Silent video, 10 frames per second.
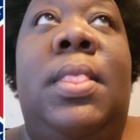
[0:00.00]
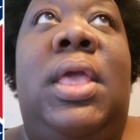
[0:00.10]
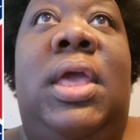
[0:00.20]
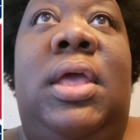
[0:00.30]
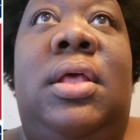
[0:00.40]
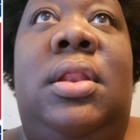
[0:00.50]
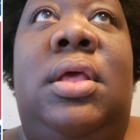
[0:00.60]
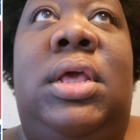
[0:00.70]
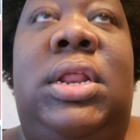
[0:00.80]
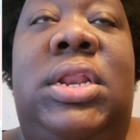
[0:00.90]
and
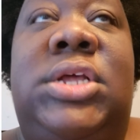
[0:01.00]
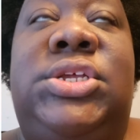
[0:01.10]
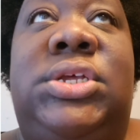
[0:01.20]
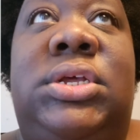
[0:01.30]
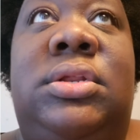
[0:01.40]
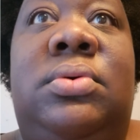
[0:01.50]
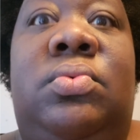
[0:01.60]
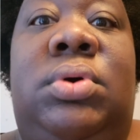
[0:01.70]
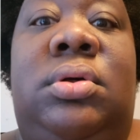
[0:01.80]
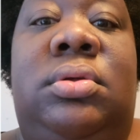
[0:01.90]
in addition,
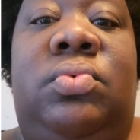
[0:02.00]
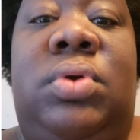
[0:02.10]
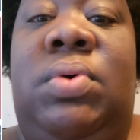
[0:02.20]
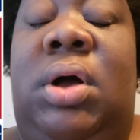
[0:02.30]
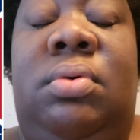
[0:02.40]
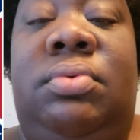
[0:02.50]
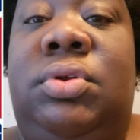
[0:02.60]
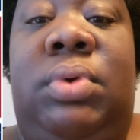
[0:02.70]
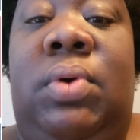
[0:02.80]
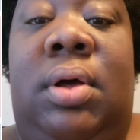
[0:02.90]
we
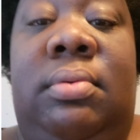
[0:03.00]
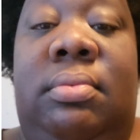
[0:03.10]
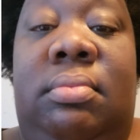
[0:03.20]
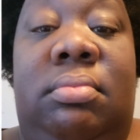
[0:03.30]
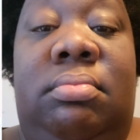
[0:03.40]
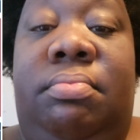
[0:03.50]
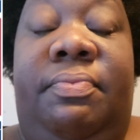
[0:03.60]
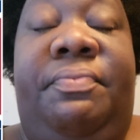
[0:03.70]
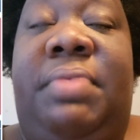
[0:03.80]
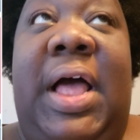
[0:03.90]
won't
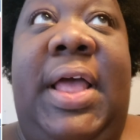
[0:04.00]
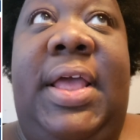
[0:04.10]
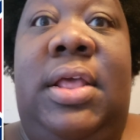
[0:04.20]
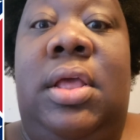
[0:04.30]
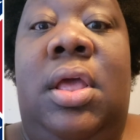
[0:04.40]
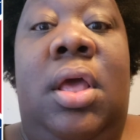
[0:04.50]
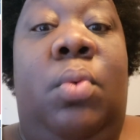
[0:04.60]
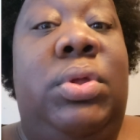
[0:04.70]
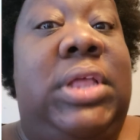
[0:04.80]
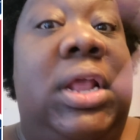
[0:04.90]
fly
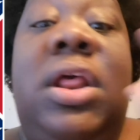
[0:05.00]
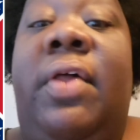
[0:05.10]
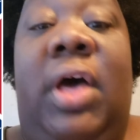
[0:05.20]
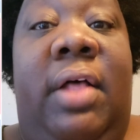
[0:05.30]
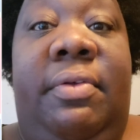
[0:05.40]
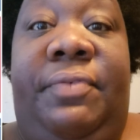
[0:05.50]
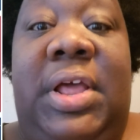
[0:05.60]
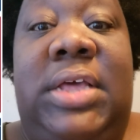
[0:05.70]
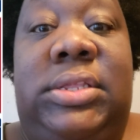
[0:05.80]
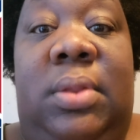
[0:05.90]
with any of the other
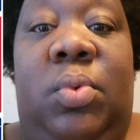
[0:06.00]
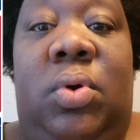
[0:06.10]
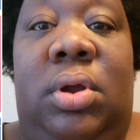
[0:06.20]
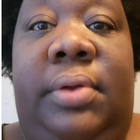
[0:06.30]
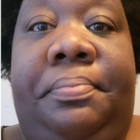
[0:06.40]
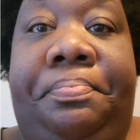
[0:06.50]
flags anymore.